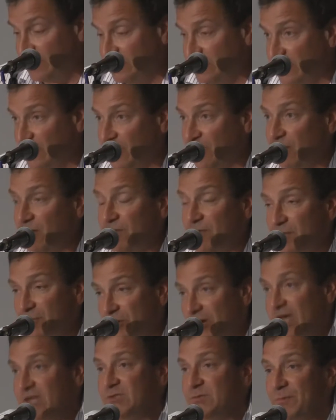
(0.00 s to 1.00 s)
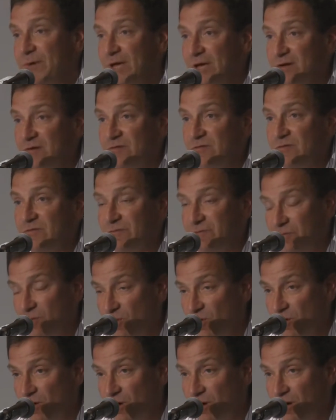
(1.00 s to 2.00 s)
So the prospects
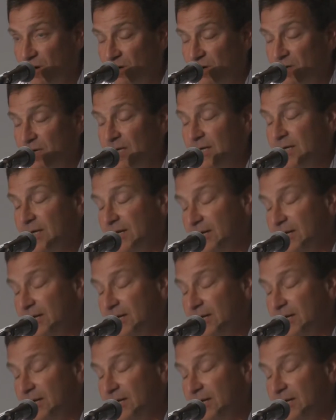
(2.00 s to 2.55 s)
for